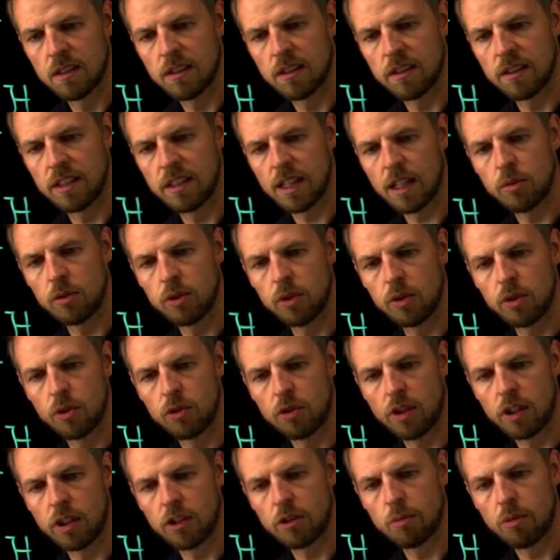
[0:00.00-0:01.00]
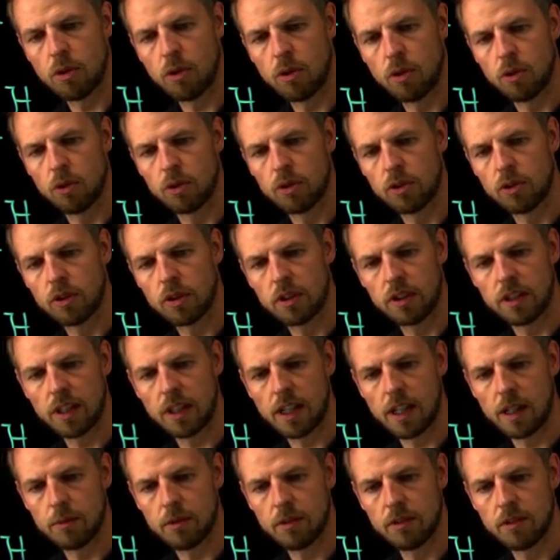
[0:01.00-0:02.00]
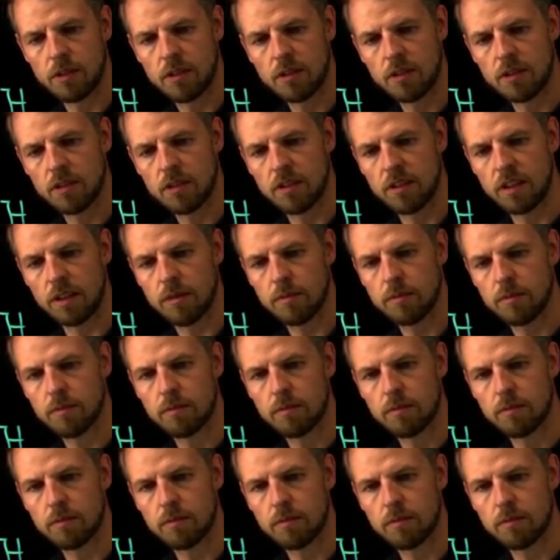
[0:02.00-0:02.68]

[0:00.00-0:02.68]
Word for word: W transpose times Z.